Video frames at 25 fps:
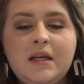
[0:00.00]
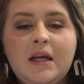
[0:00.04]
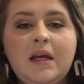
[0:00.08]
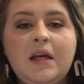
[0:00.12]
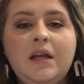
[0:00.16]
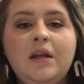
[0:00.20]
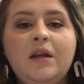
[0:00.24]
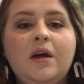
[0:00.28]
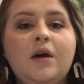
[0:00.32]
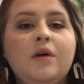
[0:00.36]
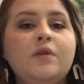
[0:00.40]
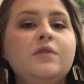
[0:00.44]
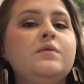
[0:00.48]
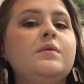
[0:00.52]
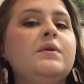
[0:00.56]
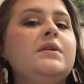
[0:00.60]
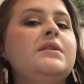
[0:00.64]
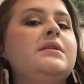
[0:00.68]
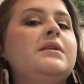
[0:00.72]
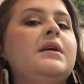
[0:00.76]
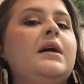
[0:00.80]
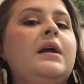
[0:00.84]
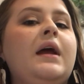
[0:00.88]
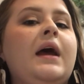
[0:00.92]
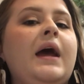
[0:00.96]
He knows
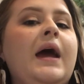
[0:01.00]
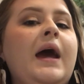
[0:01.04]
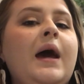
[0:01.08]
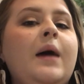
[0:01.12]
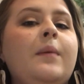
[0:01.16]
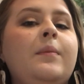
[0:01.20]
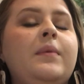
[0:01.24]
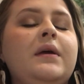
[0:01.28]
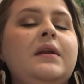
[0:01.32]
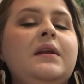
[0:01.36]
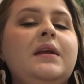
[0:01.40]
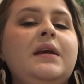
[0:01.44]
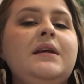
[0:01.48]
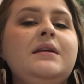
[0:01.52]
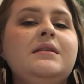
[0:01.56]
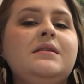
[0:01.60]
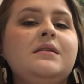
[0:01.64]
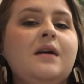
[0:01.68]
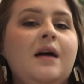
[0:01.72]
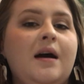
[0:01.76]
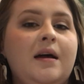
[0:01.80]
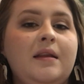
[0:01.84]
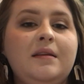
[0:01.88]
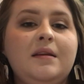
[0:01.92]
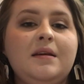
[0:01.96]
what's going to happen. He's
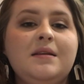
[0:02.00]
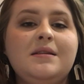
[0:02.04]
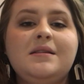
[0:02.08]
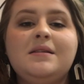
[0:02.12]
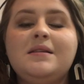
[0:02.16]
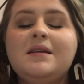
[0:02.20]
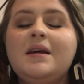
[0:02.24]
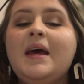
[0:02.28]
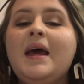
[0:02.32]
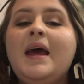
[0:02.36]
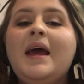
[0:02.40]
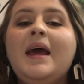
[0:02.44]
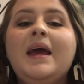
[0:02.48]
got this